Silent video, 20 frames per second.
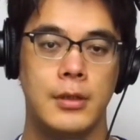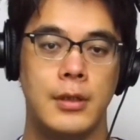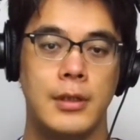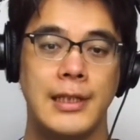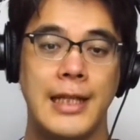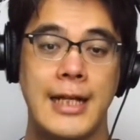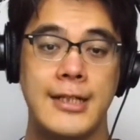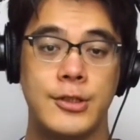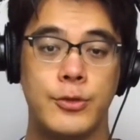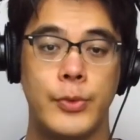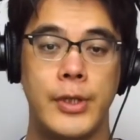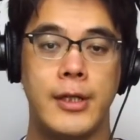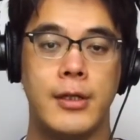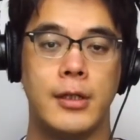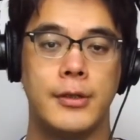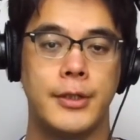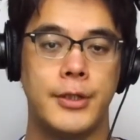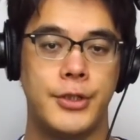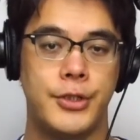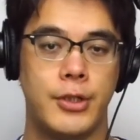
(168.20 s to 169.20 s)
Last week
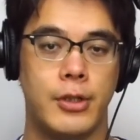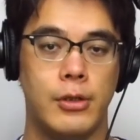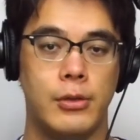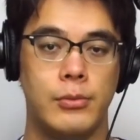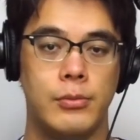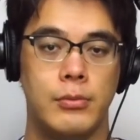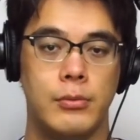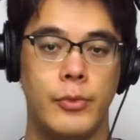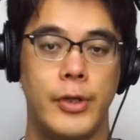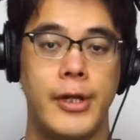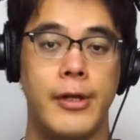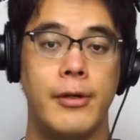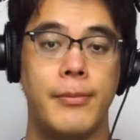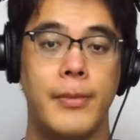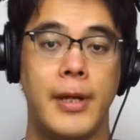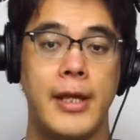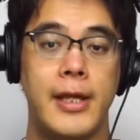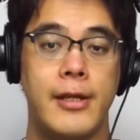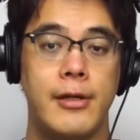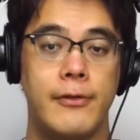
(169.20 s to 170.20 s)
on the show, we aired
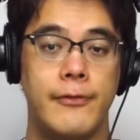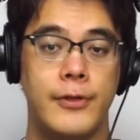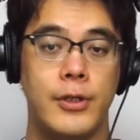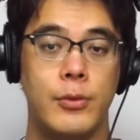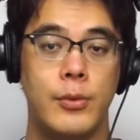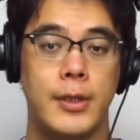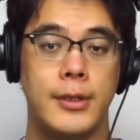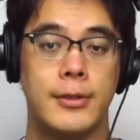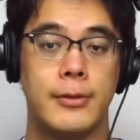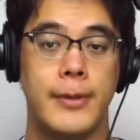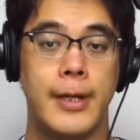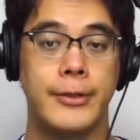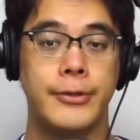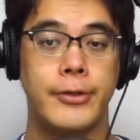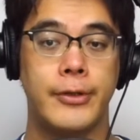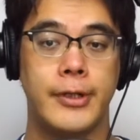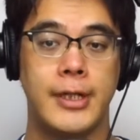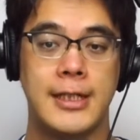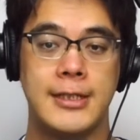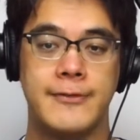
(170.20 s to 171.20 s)
my interview with
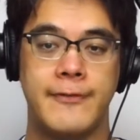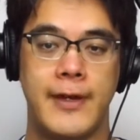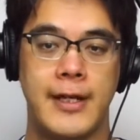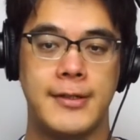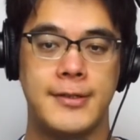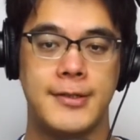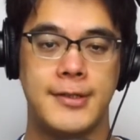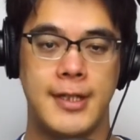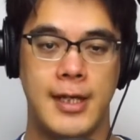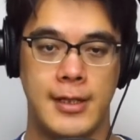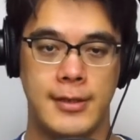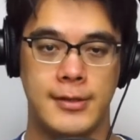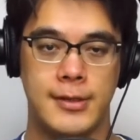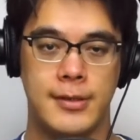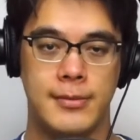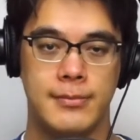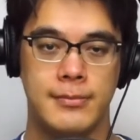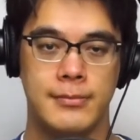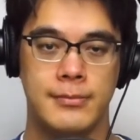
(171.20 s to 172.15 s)
director Gus Van Sant.